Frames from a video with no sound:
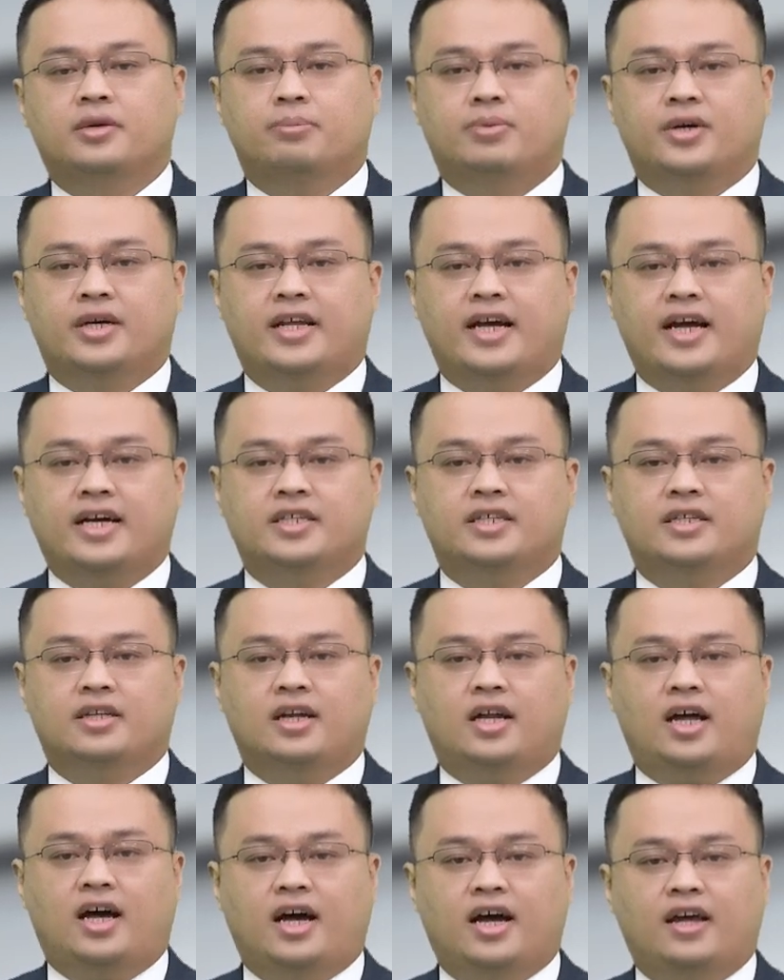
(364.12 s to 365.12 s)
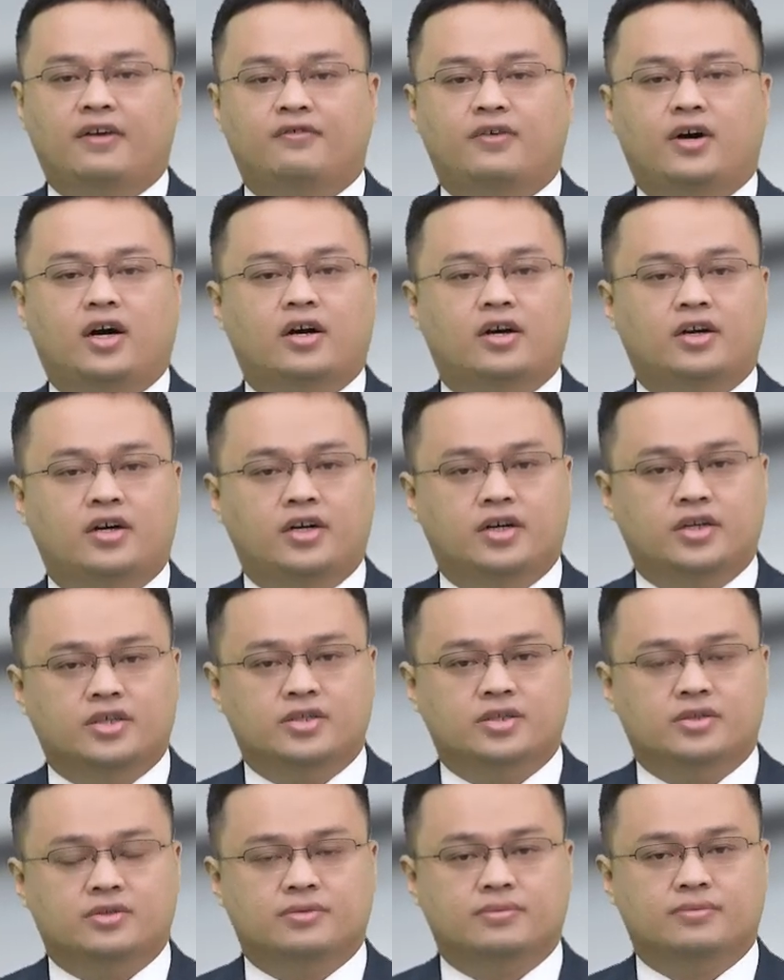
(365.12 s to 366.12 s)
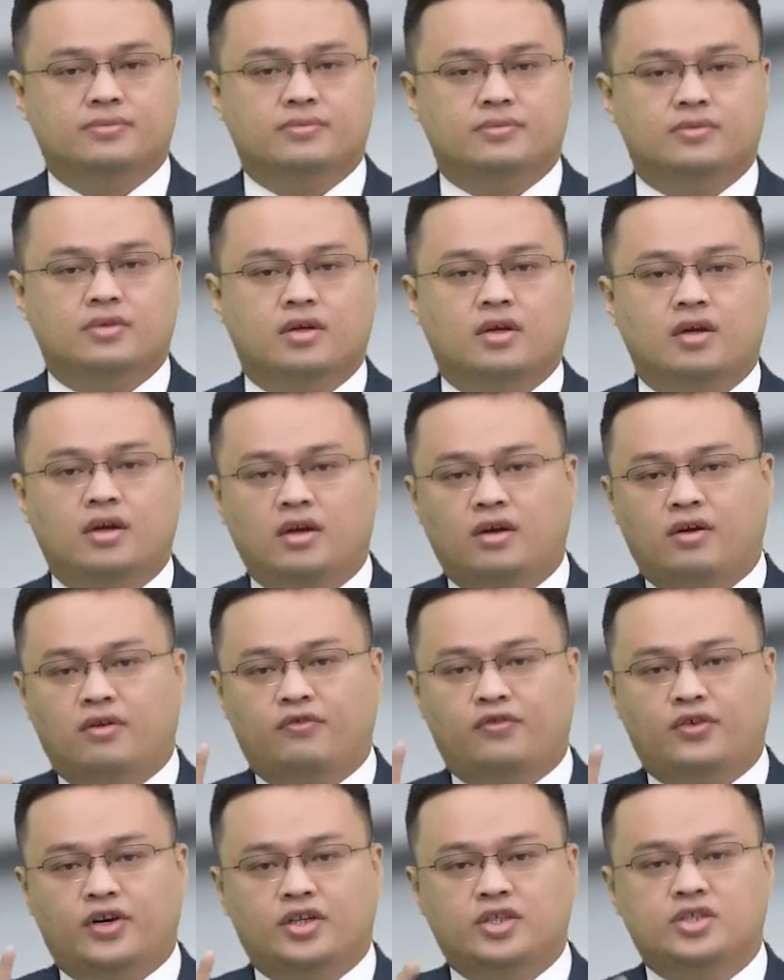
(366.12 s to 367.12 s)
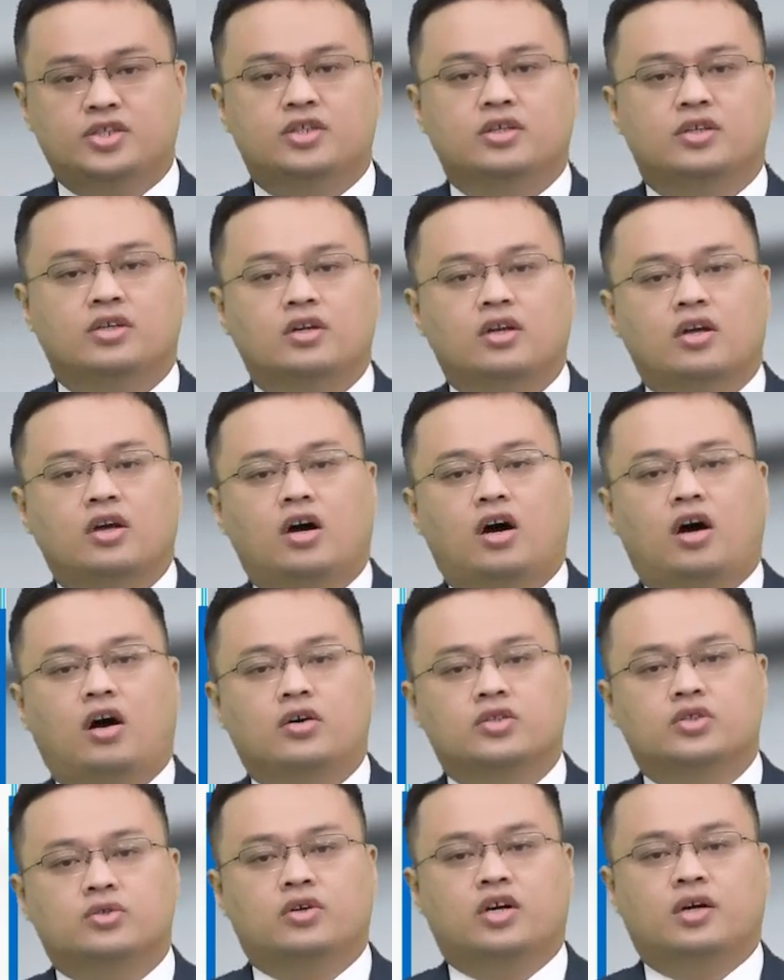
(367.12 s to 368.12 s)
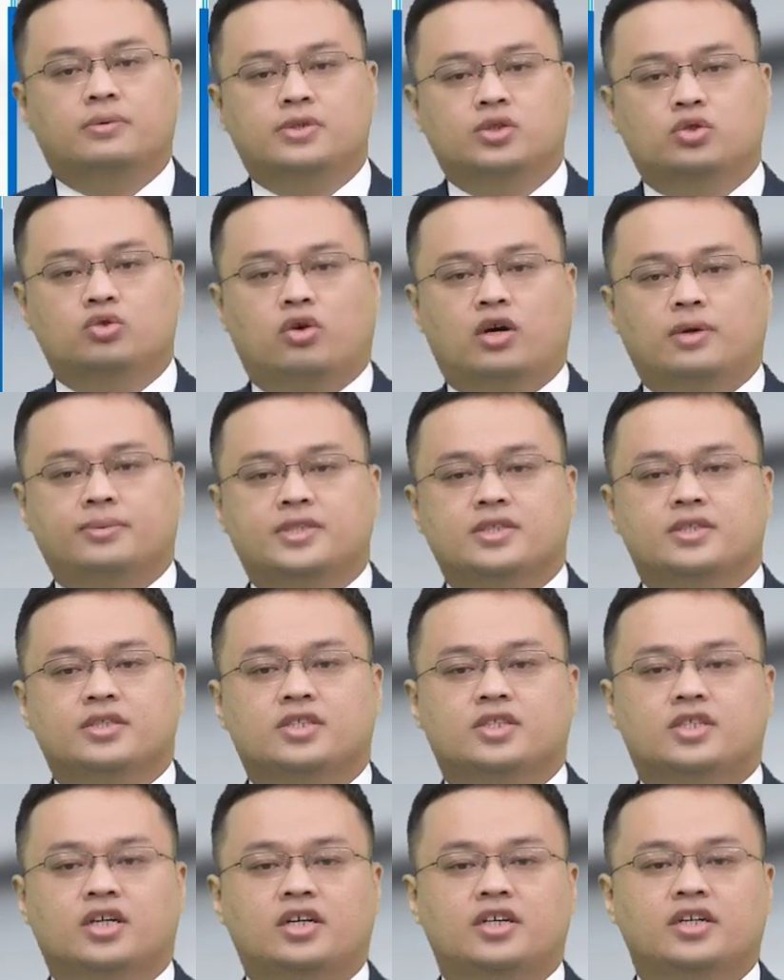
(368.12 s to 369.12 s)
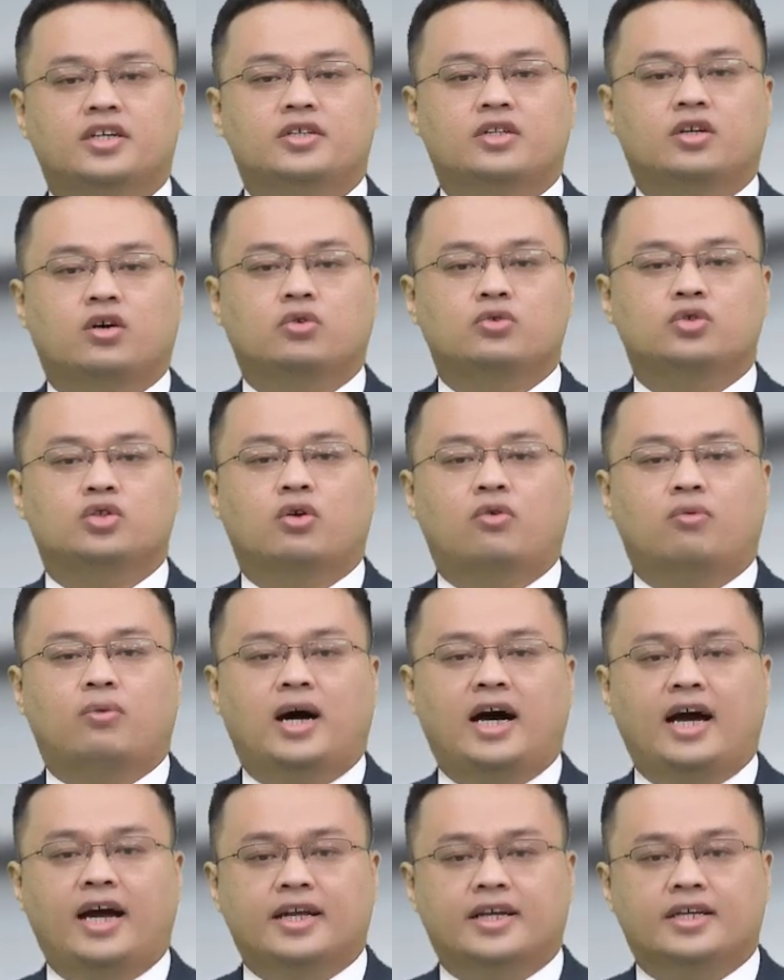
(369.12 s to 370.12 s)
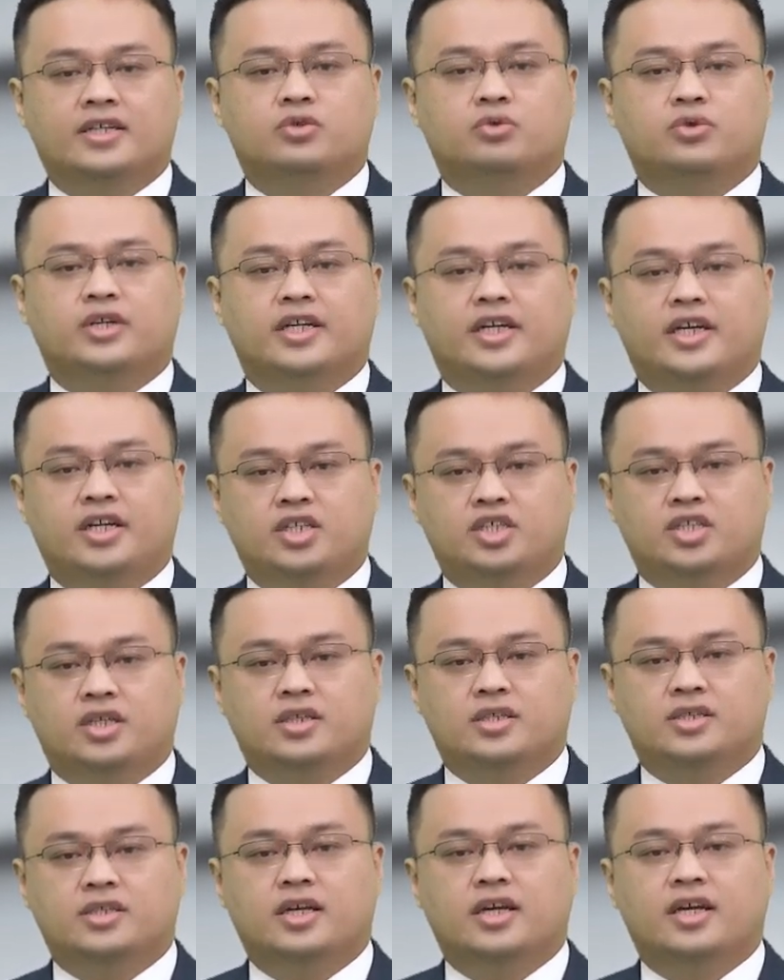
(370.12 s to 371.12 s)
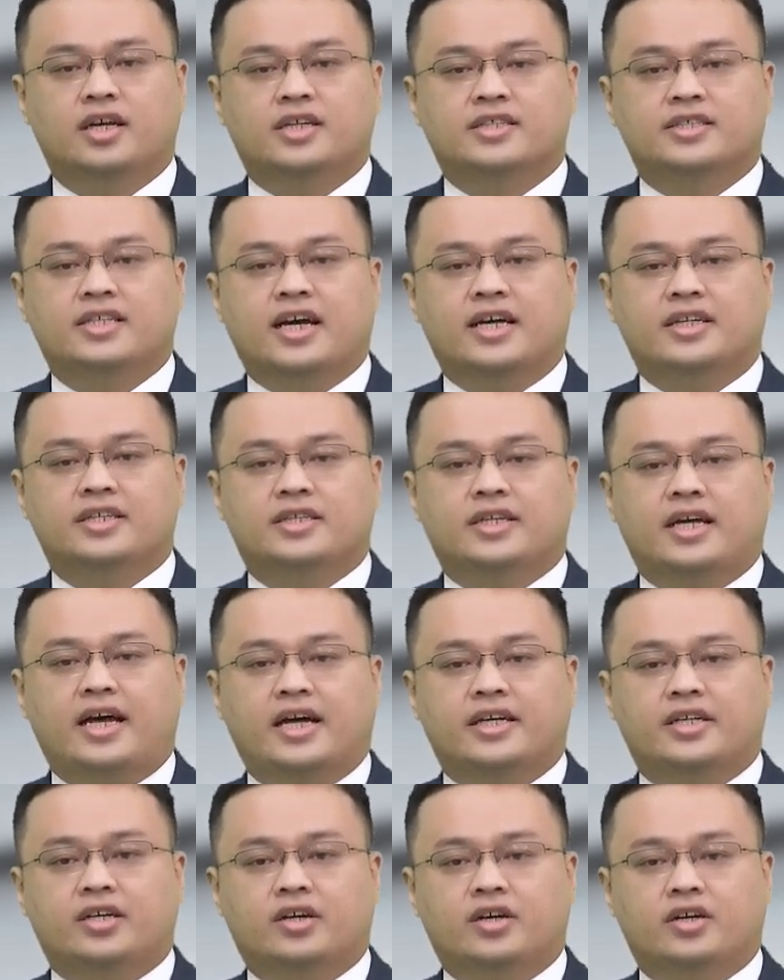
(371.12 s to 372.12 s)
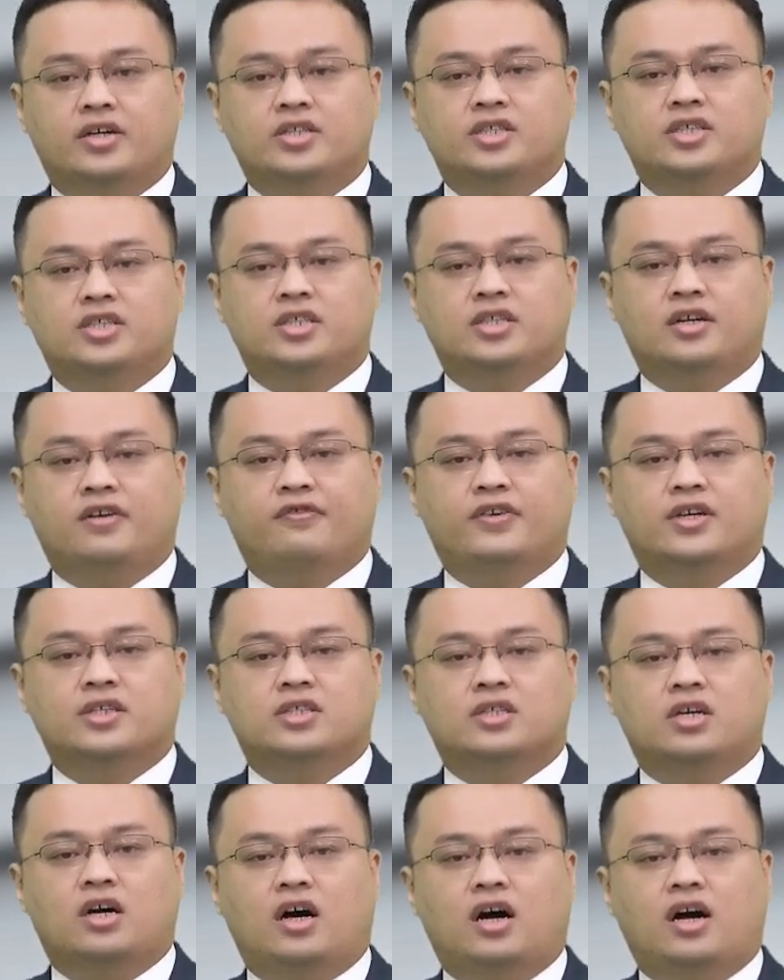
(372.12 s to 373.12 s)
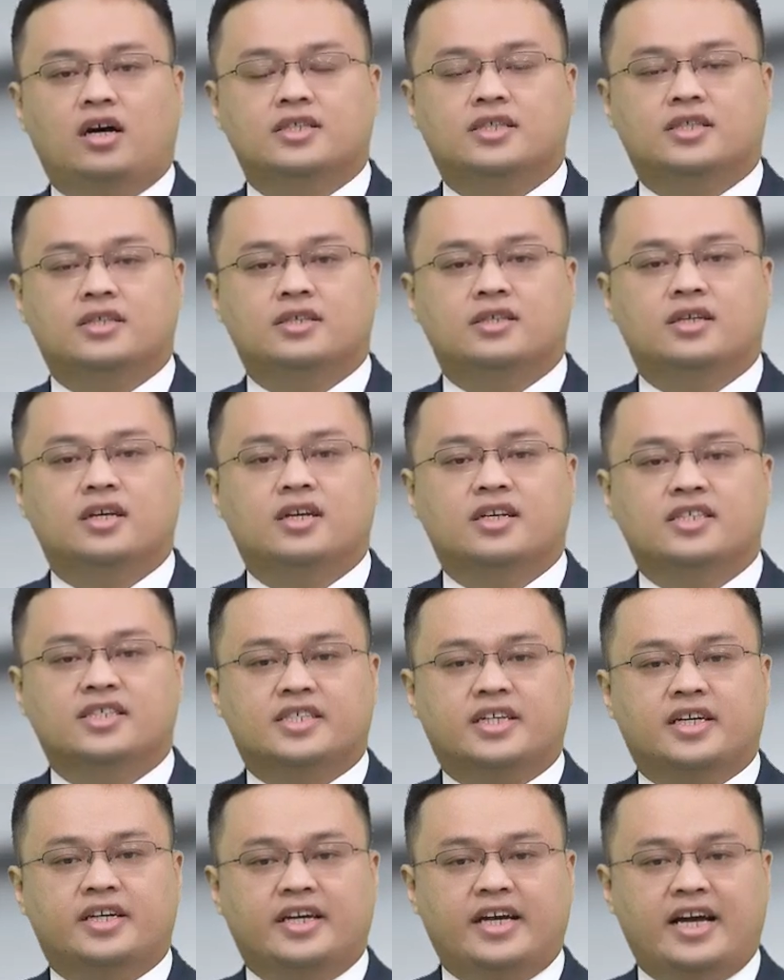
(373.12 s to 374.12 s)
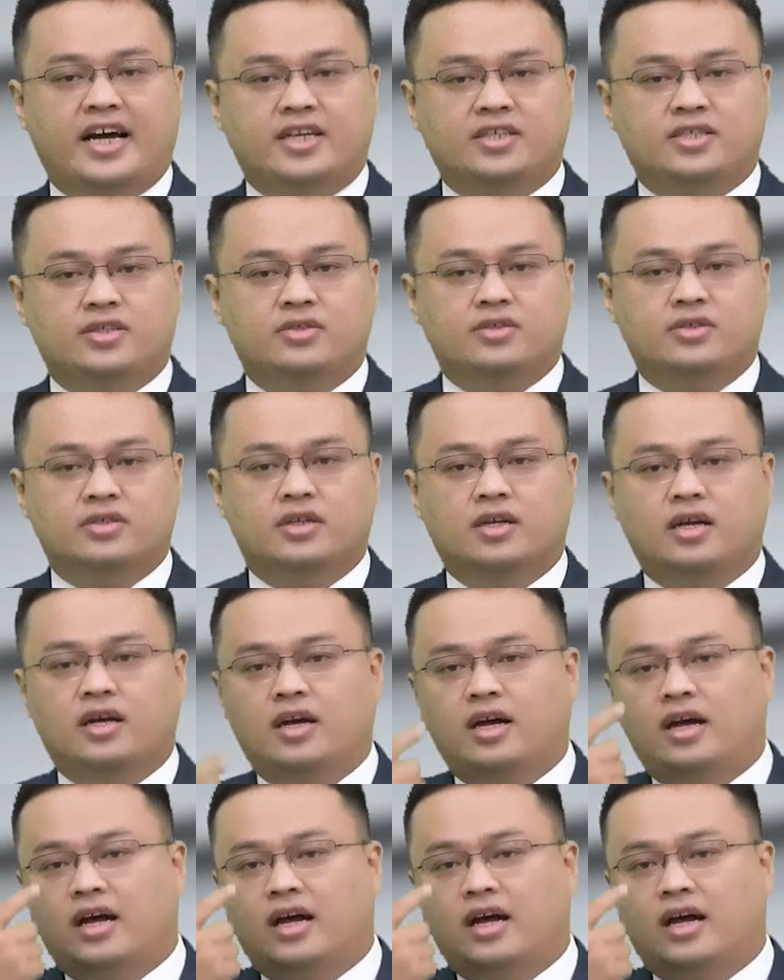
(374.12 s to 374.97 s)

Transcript: in protecting life on Earth. First, ozone absorbs certain ultraviolet radiations that at Earth's surface causes skin cancers,